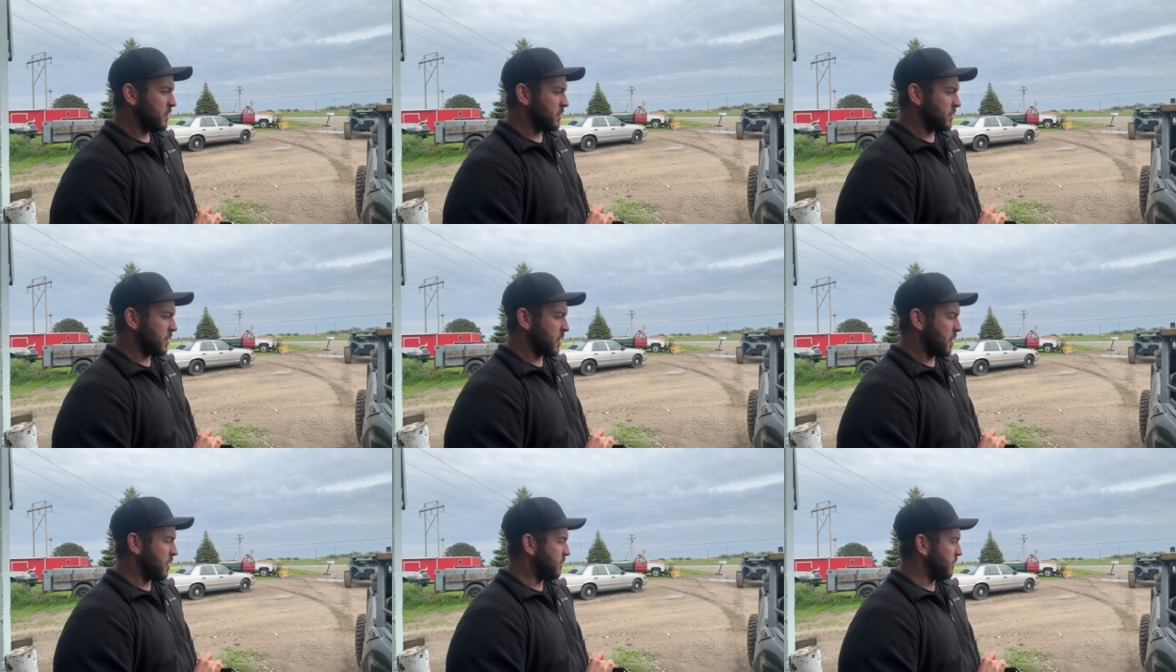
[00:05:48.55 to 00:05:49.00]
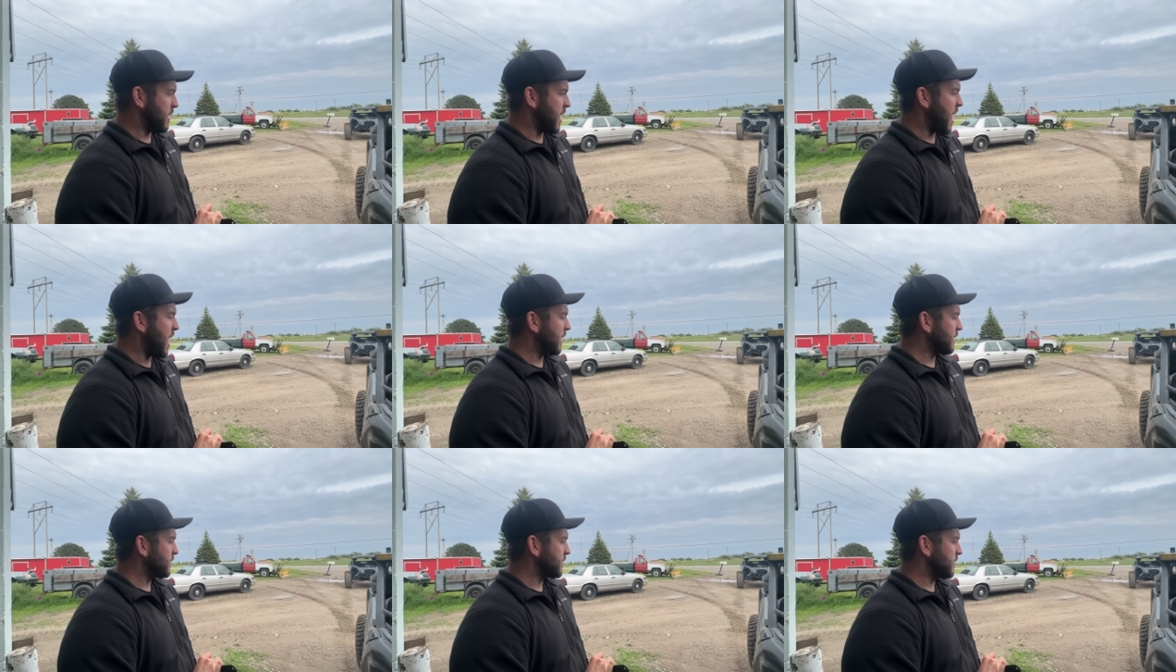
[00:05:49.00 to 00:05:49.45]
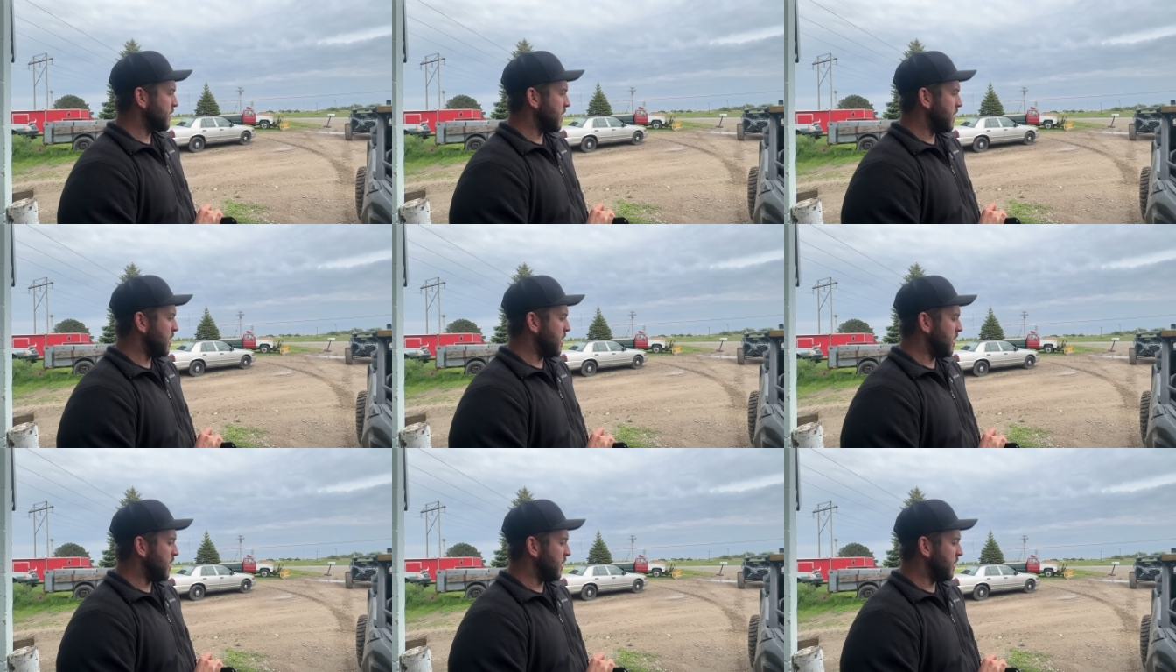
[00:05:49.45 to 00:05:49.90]

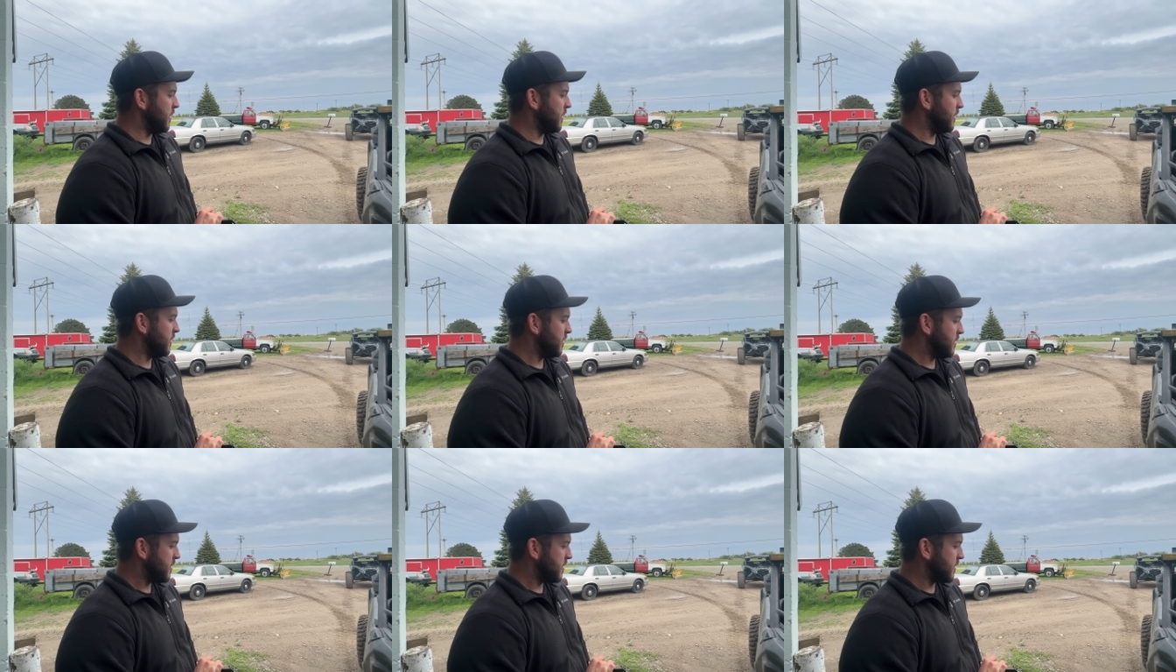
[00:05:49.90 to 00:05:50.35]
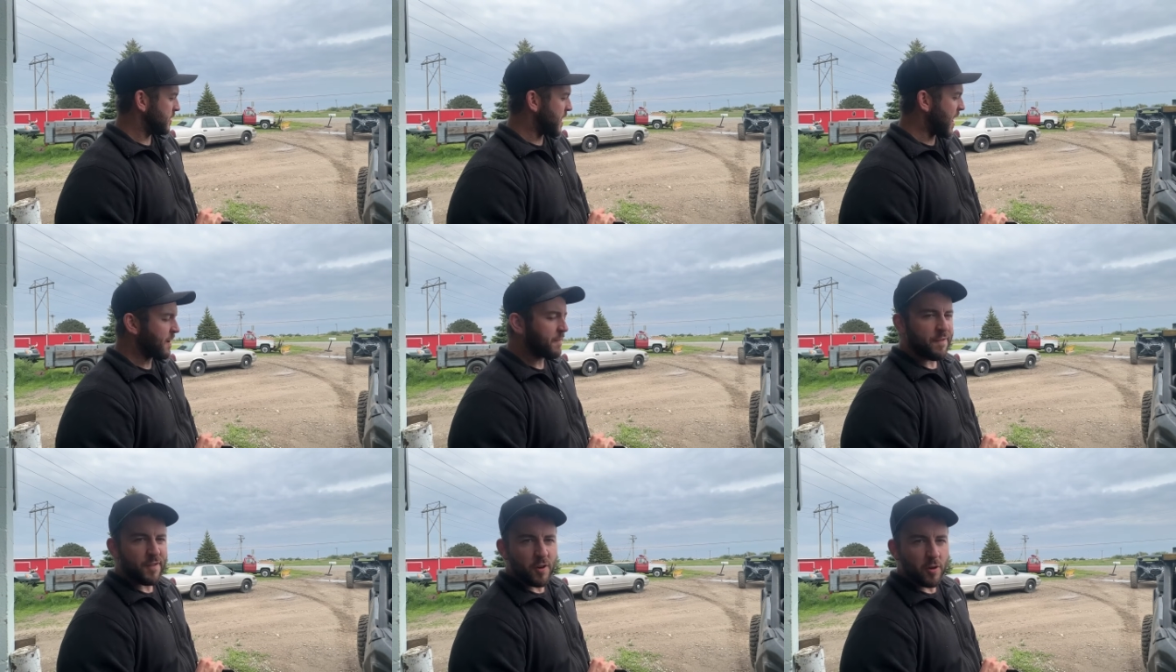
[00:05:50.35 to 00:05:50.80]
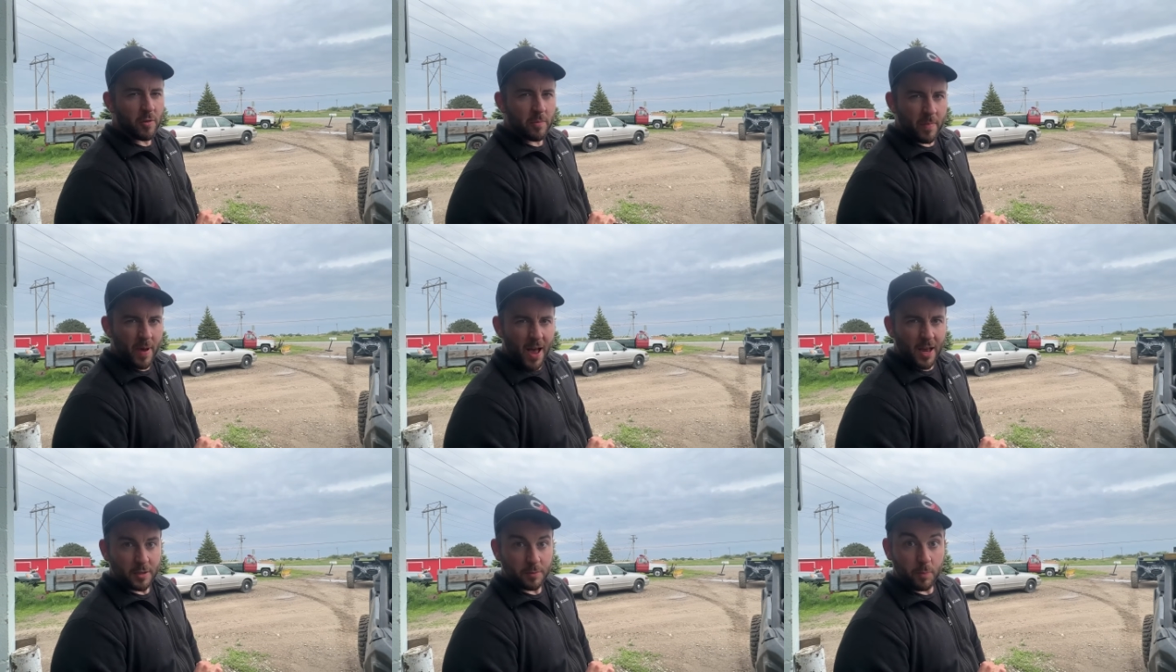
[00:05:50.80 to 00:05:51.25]
So not feeling
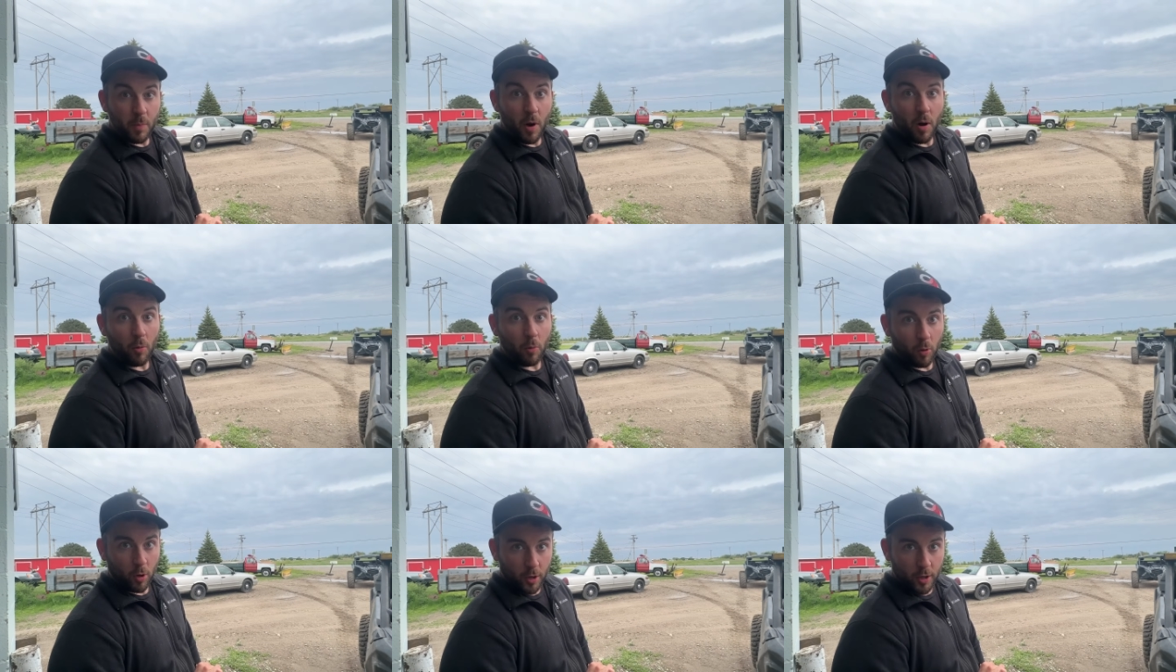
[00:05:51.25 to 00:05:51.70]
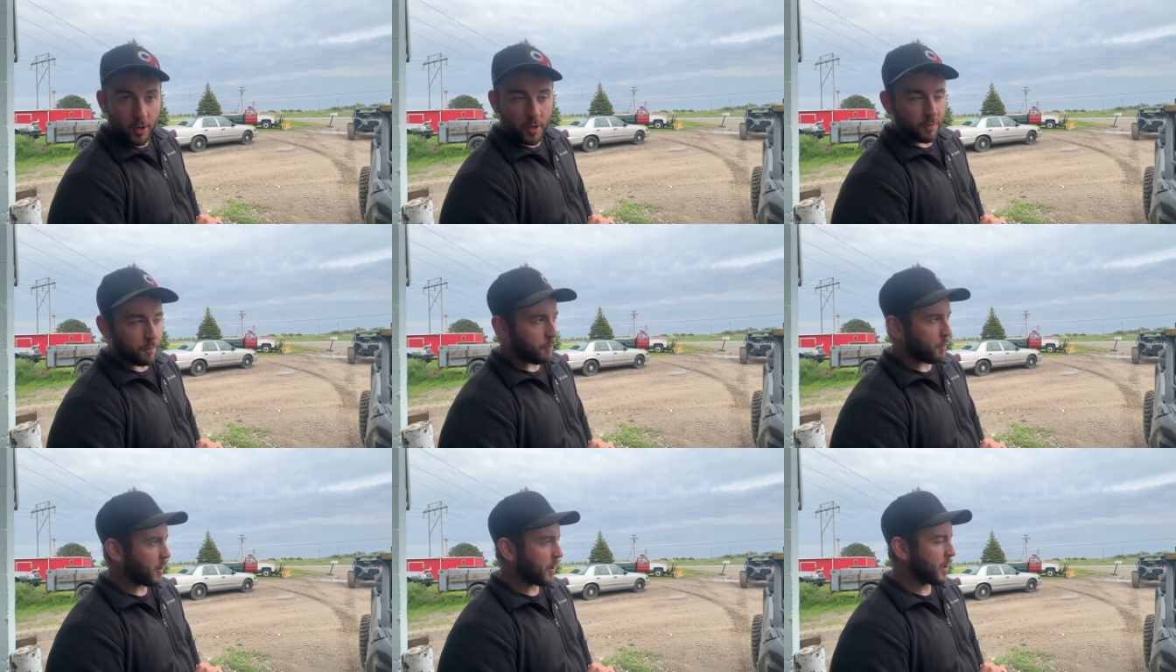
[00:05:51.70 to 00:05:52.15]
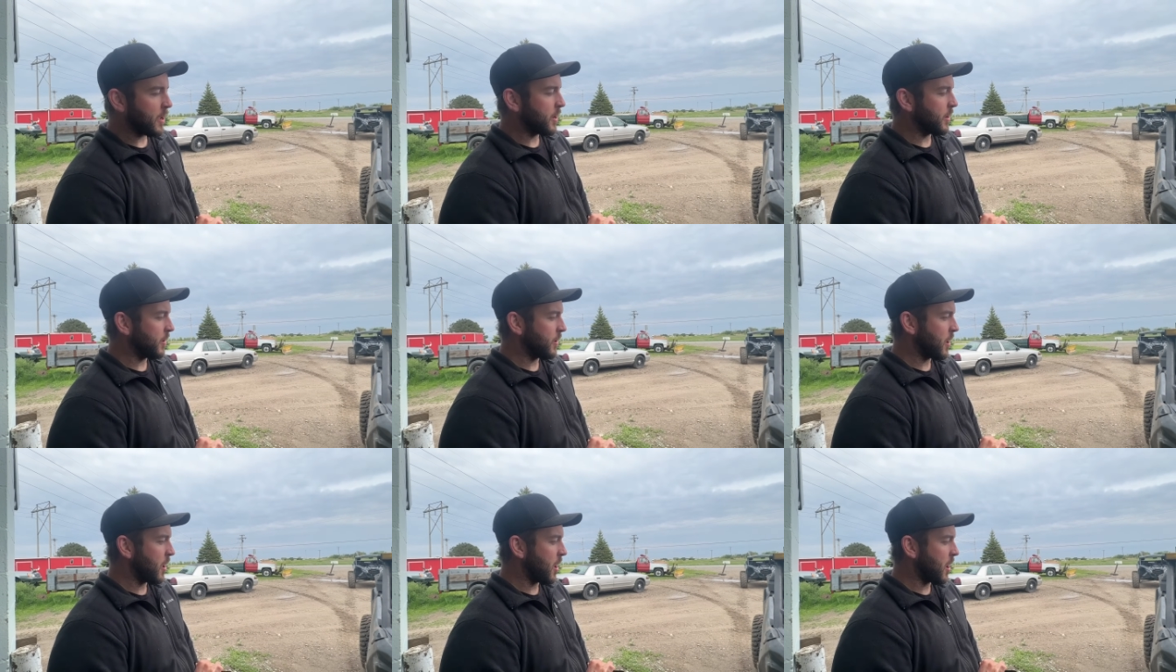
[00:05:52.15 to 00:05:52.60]
best, but we're gonna
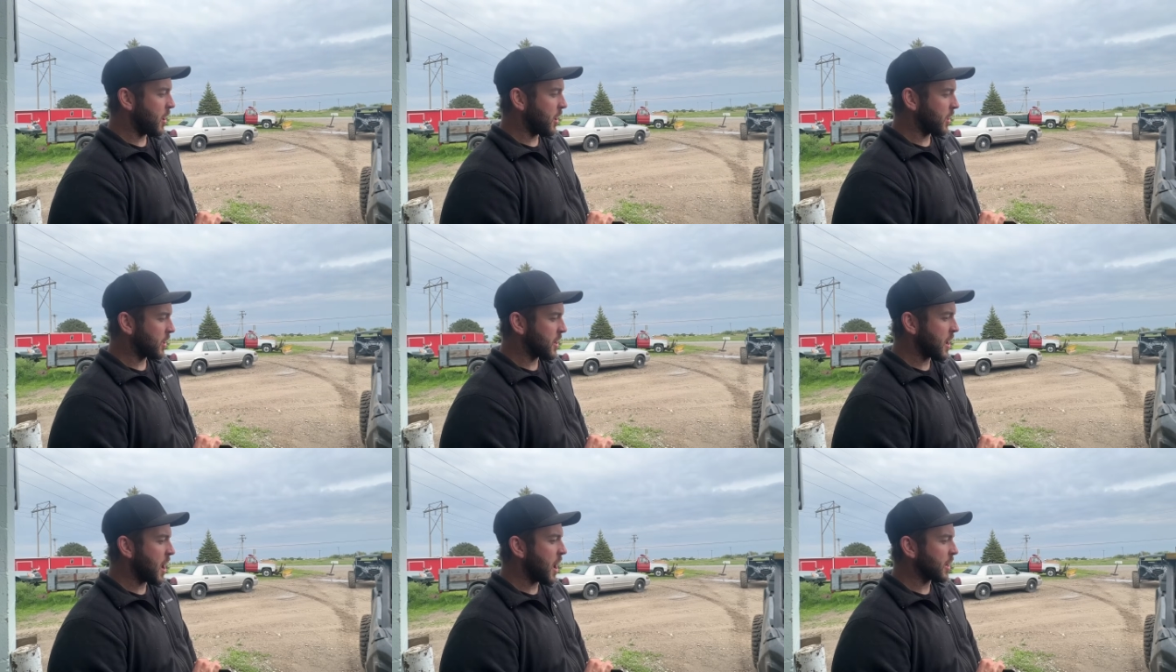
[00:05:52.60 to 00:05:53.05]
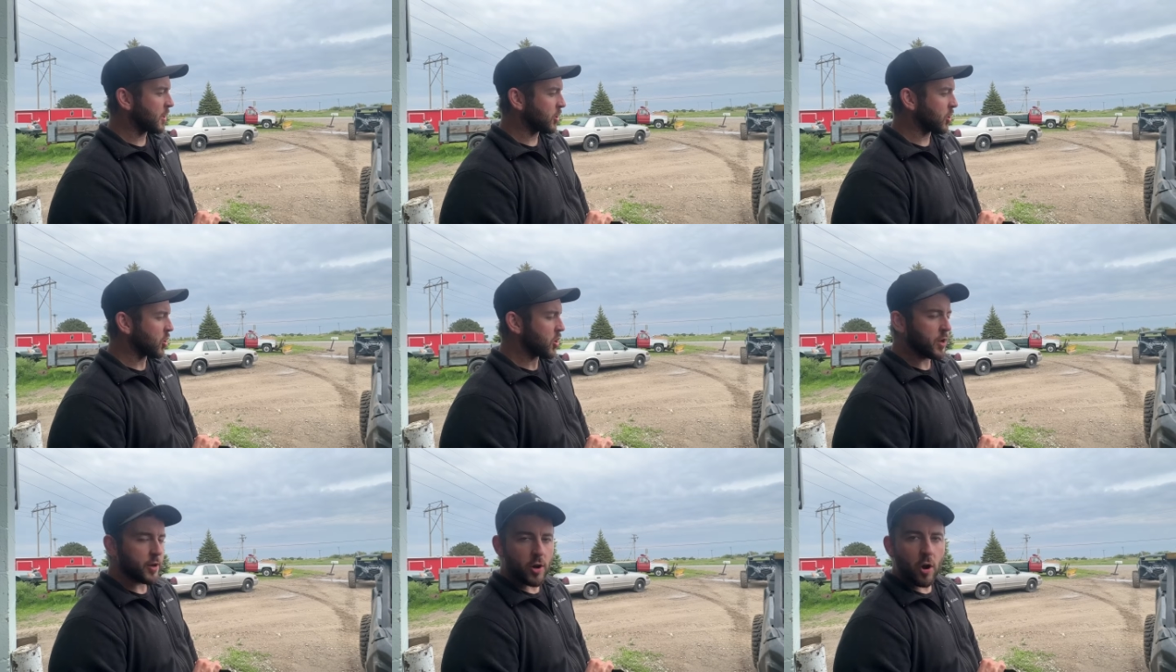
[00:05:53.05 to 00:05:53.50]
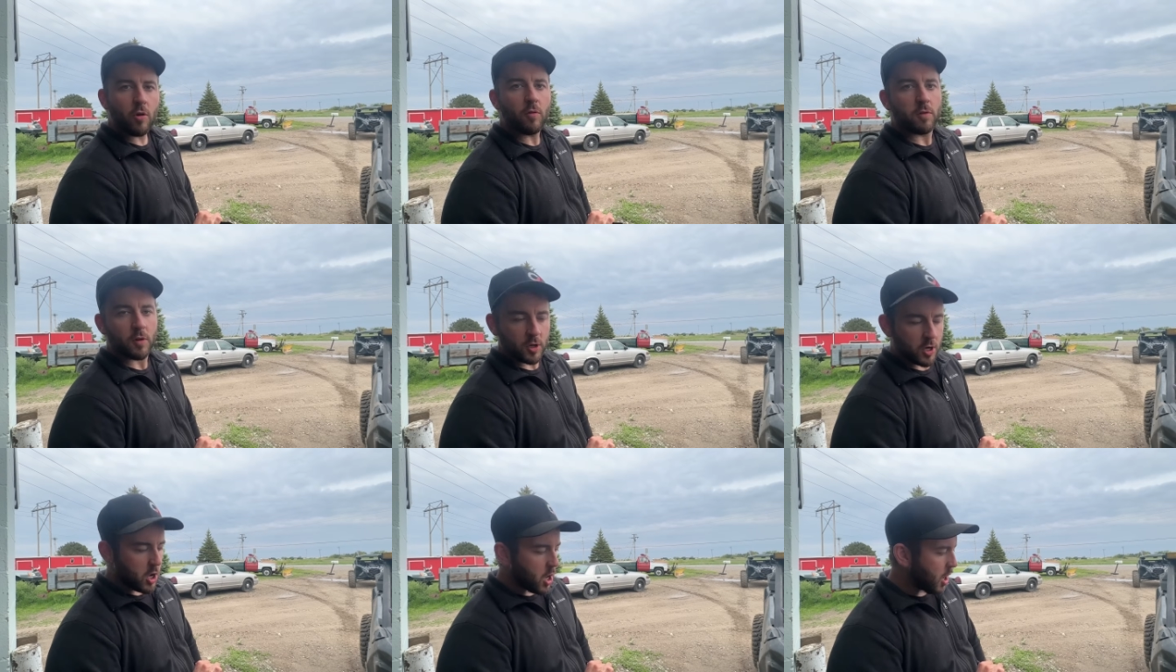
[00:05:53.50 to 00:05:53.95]
frickin' conquer and
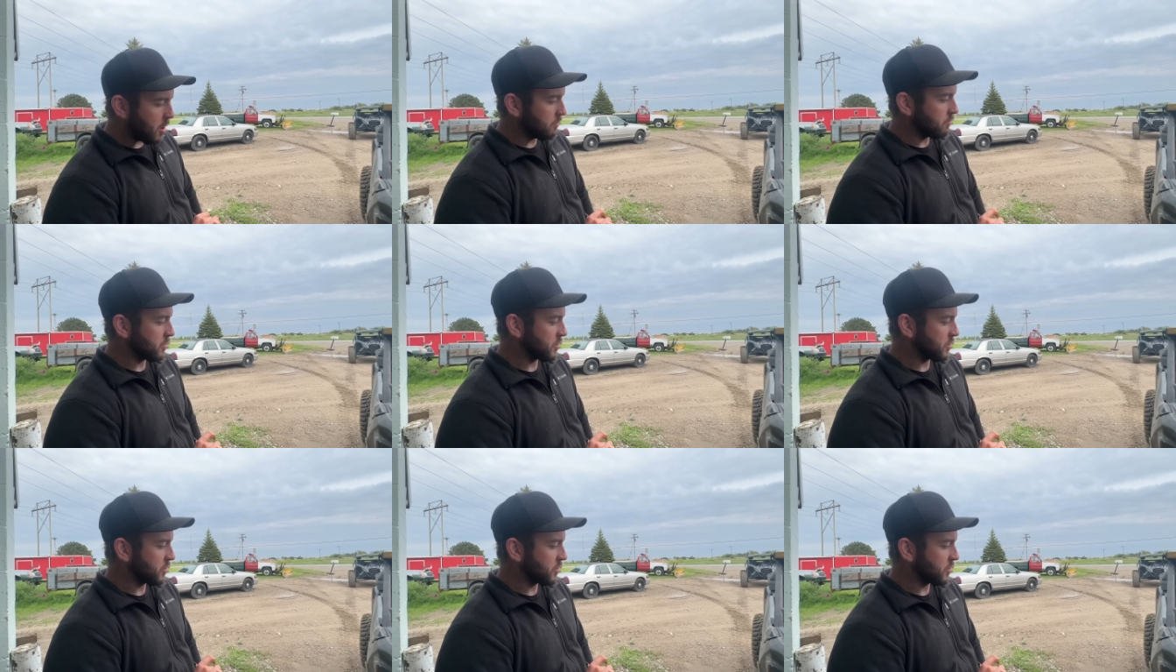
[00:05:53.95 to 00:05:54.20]
overcome.